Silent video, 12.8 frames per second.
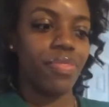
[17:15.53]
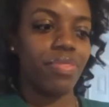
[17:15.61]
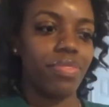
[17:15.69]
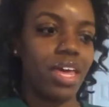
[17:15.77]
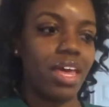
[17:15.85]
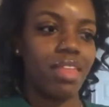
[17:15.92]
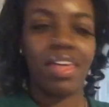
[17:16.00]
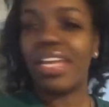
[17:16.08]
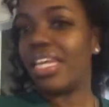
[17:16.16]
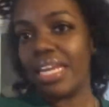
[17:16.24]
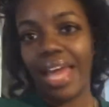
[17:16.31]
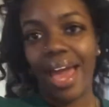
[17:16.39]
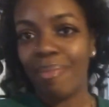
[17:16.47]
that
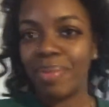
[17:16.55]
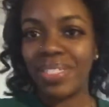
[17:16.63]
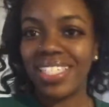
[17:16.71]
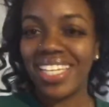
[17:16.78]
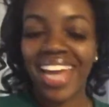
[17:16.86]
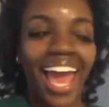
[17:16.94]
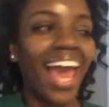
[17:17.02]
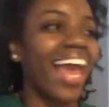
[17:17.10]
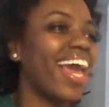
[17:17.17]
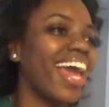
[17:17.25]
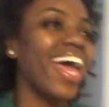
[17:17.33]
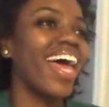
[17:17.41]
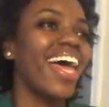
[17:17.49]
didn't happen today.
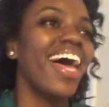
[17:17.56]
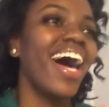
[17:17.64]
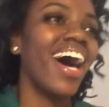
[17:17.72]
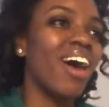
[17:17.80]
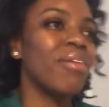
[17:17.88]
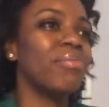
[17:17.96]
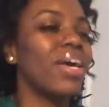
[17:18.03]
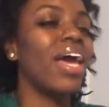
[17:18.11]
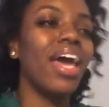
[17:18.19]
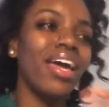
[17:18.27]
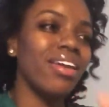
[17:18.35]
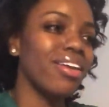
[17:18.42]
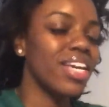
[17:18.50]
And
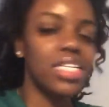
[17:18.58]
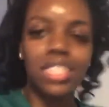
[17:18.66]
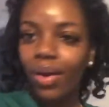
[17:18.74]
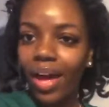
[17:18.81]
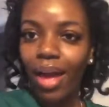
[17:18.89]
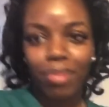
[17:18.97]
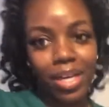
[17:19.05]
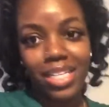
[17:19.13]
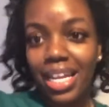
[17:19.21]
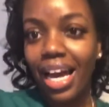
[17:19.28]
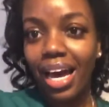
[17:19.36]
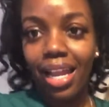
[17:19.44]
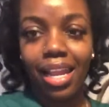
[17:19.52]
it's okay because I
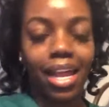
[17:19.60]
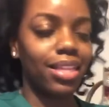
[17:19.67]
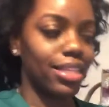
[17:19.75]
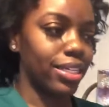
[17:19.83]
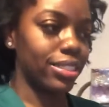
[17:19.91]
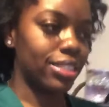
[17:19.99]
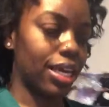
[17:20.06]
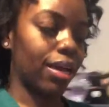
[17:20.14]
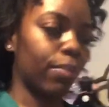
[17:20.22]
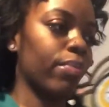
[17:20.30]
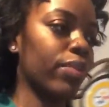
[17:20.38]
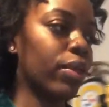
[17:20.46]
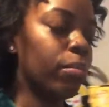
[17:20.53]
got a lot of things done.
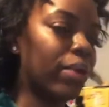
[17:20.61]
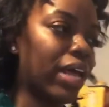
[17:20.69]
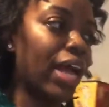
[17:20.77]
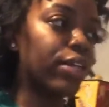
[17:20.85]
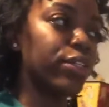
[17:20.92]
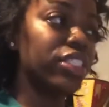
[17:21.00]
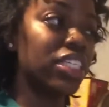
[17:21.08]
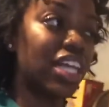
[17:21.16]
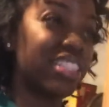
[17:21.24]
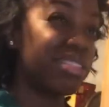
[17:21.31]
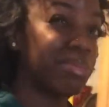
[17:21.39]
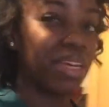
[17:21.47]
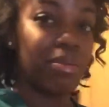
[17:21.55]
But I usually
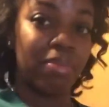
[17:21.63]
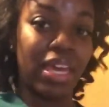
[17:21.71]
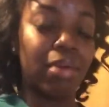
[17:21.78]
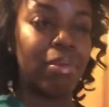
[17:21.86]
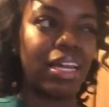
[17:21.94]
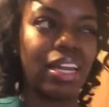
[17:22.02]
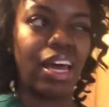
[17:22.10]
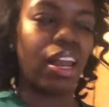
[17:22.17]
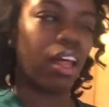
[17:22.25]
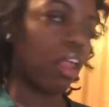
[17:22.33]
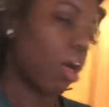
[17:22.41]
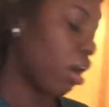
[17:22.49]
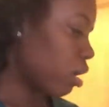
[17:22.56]
like to be in bed by 9
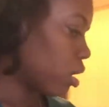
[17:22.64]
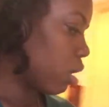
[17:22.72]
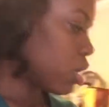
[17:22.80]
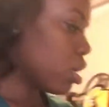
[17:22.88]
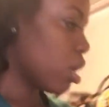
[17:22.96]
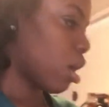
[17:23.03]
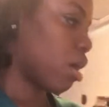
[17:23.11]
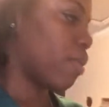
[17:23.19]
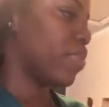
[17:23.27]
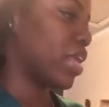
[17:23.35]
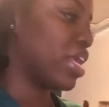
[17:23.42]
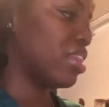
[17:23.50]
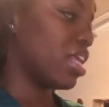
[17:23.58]
o'clock.
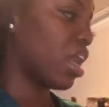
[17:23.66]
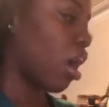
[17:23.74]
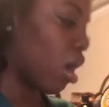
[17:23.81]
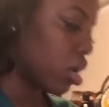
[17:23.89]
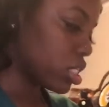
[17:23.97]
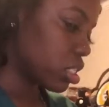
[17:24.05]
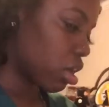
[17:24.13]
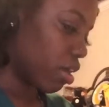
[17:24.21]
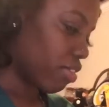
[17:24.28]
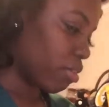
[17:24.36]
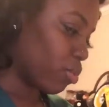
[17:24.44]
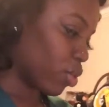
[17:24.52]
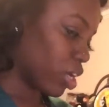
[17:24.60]
And then I also in
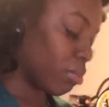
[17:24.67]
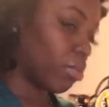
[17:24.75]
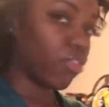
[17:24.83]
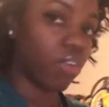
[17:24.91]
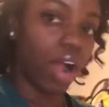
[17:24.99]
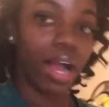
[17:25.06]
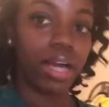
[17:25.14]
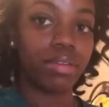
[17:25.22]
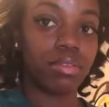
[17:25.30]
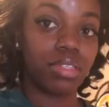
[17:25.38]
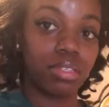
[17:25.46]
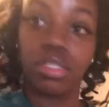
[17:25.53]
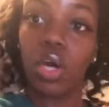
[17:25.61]
the morning before I
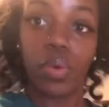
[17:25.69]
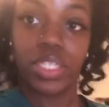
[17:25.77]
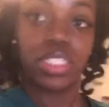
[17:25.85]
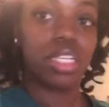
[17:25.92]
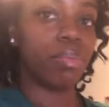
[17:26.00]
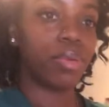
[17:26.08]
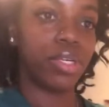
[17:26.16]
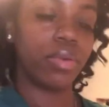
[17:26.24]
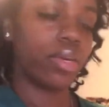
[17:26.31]
go to sleep or do